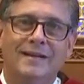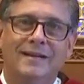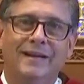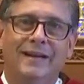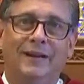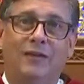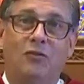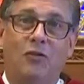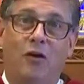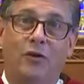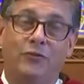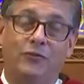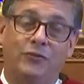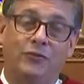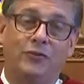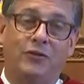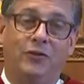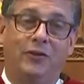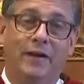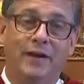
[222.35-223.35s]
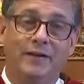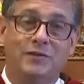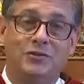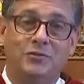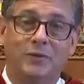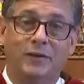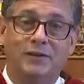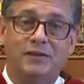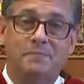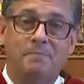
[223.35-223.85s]
it causes clay
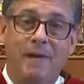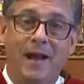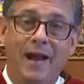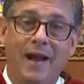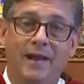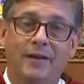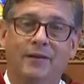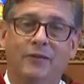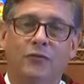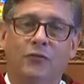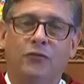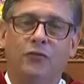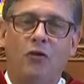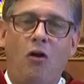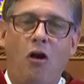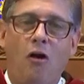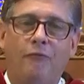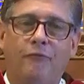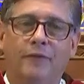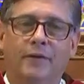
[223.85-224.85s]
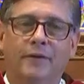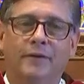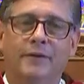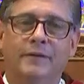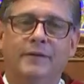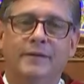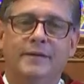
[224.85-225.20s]
to expand and soften,